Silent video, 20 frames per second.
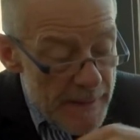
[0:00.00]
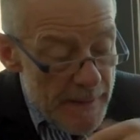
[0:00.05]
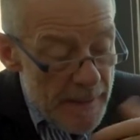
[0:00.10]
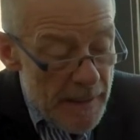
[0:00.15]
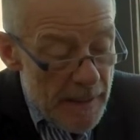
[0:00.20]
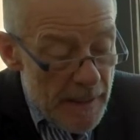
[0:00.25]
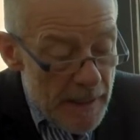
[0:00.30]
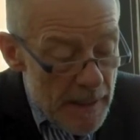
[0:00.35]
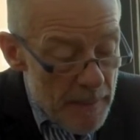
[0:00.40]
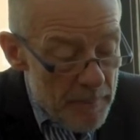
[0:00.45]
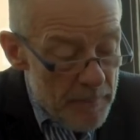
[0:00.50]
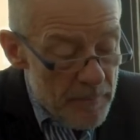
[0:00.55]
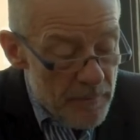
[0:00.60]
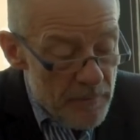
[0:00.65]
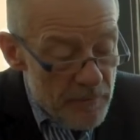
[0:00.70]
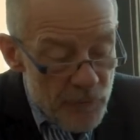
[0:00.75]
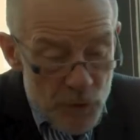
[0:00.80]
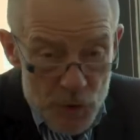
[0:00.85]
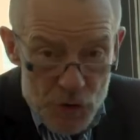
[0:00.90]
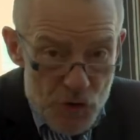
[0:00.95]
um,
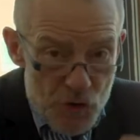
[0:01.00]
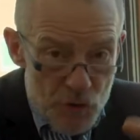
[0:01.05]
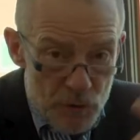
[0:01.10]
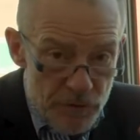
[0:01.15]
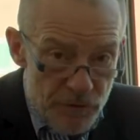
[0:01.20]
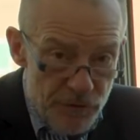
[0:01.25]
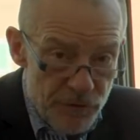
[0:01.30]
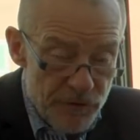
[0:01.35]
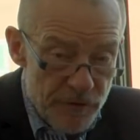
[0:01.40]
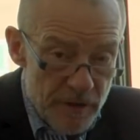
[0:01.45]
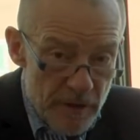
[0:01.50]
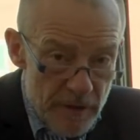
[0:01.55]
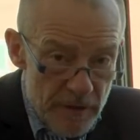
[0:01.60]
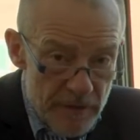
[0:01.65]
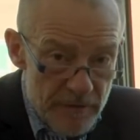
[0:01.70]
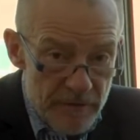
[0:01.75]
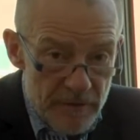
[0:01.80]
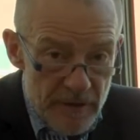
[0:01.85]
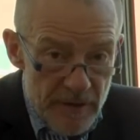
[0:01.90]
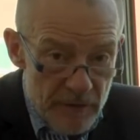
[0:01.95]
virtual
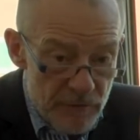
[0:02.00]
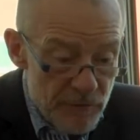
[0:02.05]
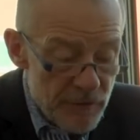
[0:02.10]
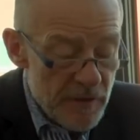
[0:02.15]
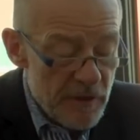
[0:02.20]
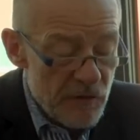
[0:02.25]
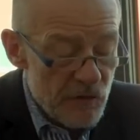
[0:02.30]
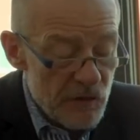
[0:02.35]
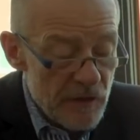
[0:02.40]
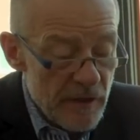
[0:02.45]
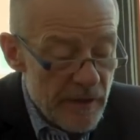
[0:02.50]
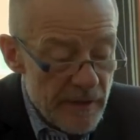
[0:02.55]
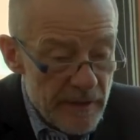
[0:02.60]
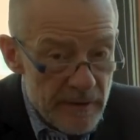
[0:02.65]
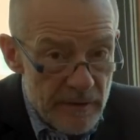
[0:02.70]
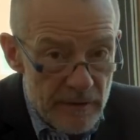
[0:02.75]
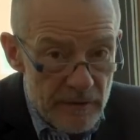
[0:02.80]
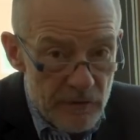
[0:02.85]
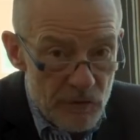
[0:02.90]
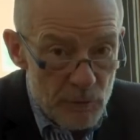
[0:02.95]
start and finish
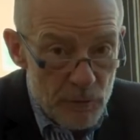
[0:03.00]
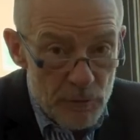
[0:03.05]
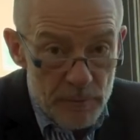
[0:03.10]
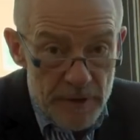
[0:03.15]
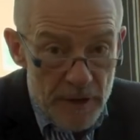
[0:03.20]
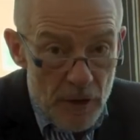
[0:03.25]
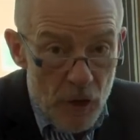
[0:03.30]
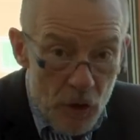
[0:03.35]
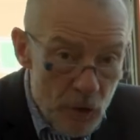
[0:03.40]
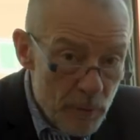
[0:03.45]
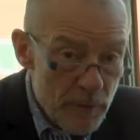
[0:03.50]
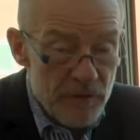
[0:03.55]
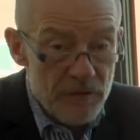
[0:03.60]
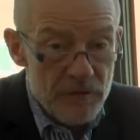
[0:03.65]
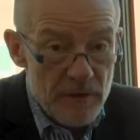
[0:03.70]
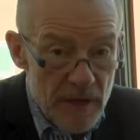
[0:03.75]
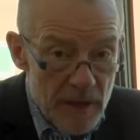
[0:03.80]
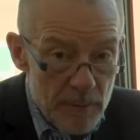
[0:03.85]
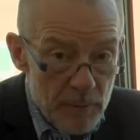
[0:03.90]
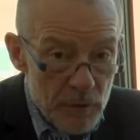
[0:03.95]
line and you will be
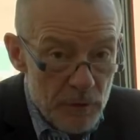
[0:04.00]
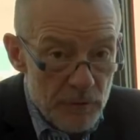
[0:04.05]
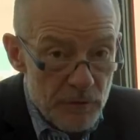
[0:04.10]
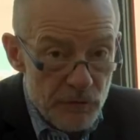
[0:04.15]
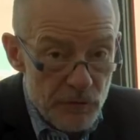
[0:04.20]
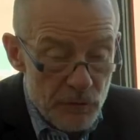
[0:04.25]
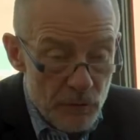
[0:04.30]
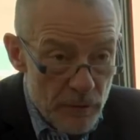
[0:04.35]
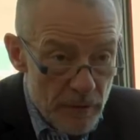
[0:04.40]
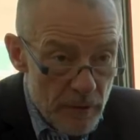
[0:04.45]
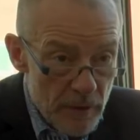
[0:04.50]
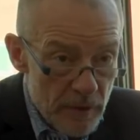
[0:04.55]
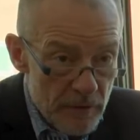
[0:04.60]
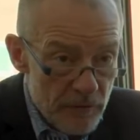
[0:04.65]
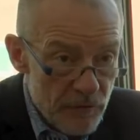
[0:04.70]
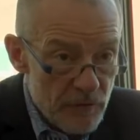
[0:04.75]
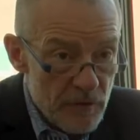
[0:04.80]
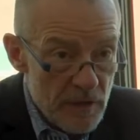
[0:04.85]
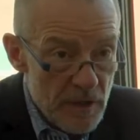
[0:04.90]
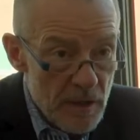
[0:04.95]
always able to uh,
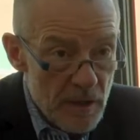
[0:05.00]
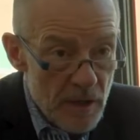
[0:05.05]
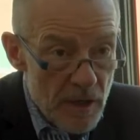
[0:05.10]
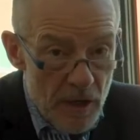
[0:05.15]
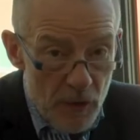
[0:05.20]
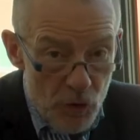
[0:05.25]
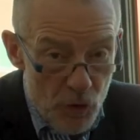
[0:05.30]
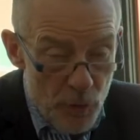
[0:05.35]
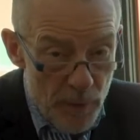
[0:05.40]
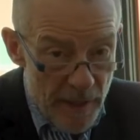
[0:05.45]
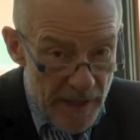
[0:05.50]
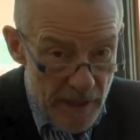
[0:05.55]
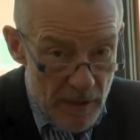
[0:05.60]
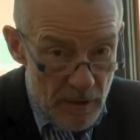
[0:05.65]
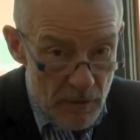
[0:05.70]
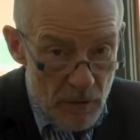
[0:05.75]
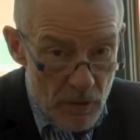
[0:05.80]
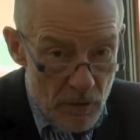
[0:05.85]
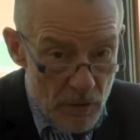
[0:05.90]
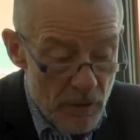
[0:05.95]
see how
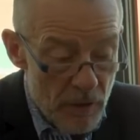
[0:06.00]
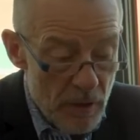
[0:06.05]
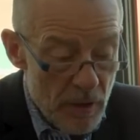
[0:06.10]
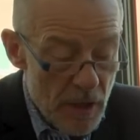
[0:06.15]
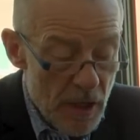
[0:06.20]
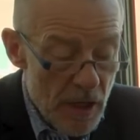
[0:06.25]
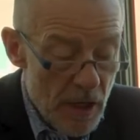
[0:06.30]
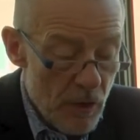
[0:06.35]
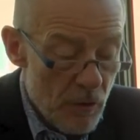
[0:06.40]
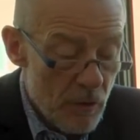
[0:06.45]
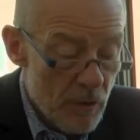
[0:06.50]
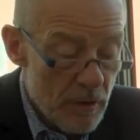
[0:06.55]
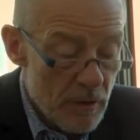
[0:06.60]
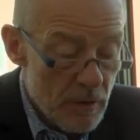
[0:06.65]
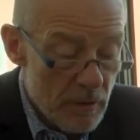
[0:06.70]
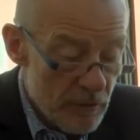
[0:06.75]
quick or how